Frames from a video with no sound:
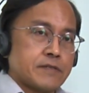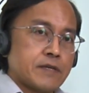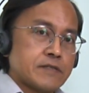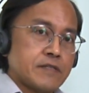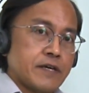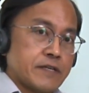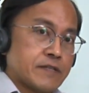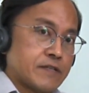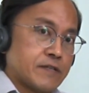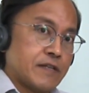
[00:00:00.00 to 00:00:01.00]
Things like
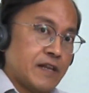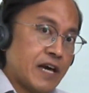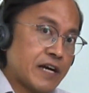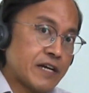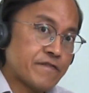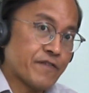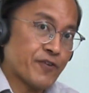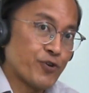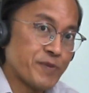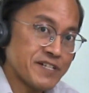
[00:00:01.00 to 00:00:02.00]
live
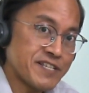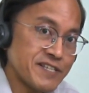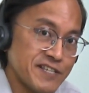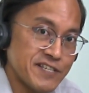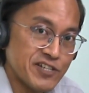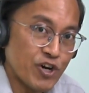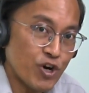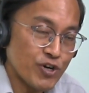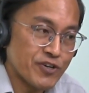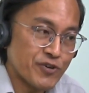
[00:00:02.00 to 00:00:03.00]
chroma key
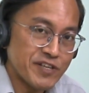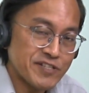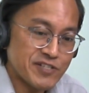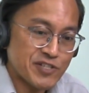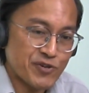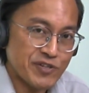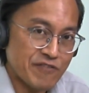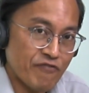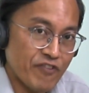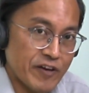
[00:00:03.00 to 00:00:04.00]
or green
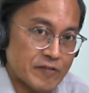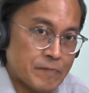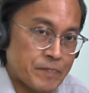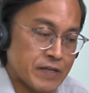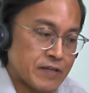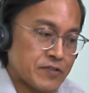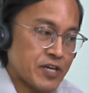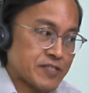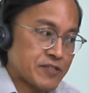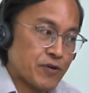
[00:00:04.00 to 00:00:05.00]
screen effect,
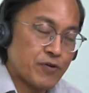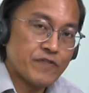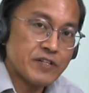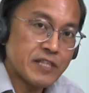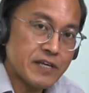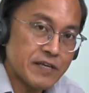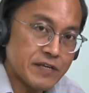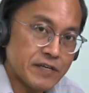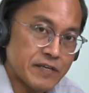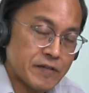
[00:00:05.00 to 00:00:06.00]
text
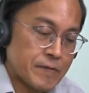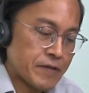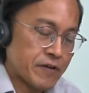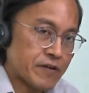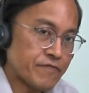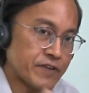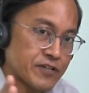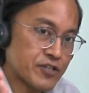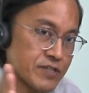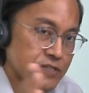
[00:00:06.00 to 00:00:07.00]
overlay,
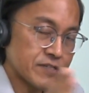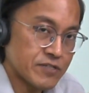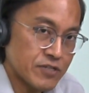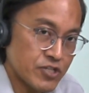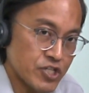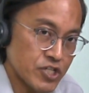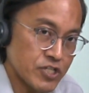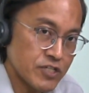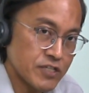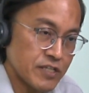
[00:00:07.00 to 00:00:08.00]
graphic
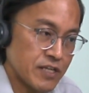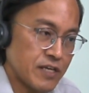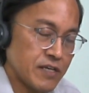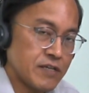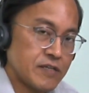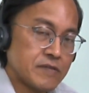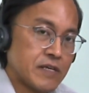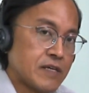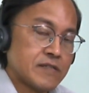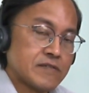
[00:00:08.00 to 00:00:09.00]
transition, and
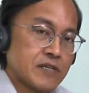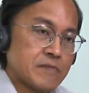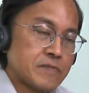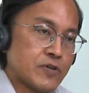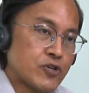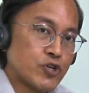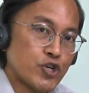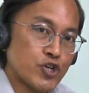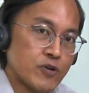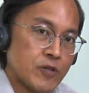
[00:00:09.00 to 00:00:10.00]
some
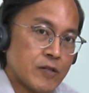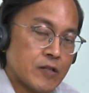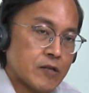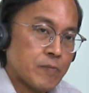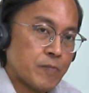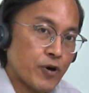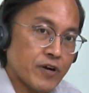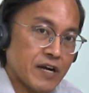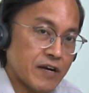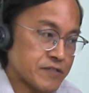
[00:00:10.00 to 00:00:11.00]
more
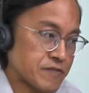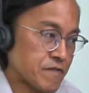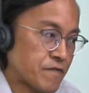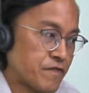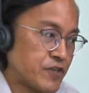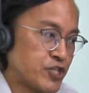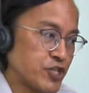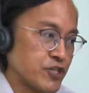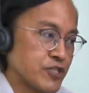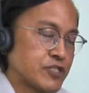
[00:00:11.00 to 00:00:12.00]
broadcast
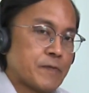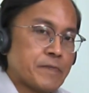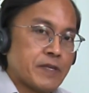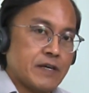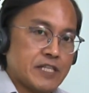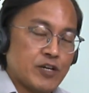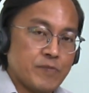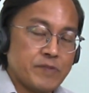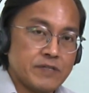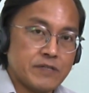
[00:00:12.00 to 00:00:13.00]
features. And
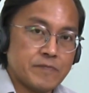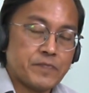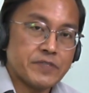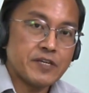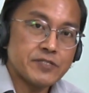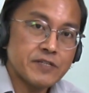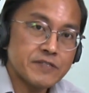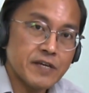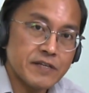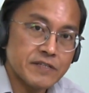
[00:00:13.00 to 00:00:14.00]
I'll be
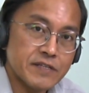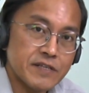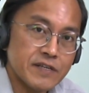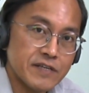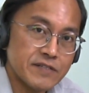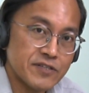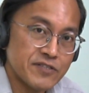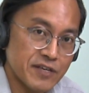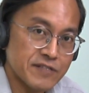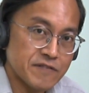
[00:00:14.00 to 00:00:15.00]
testing that in the
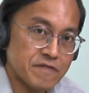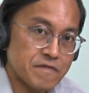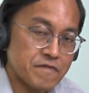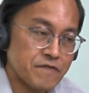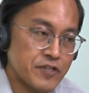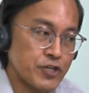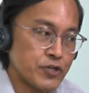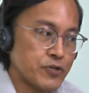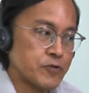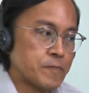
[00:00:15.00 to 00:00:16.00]
next
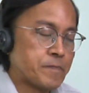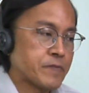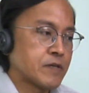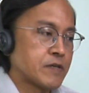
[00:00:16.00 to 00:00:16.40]
video.